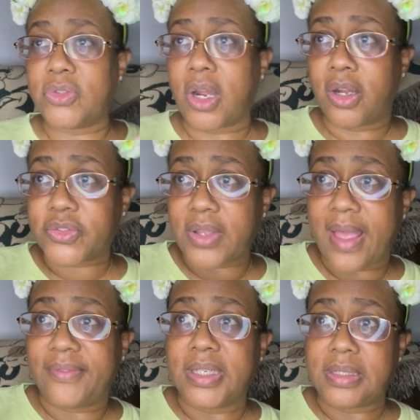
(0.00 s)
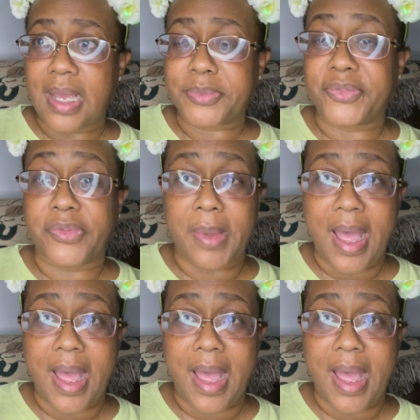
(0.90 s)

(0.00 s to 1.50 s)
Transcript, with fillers: I also have an adapter for my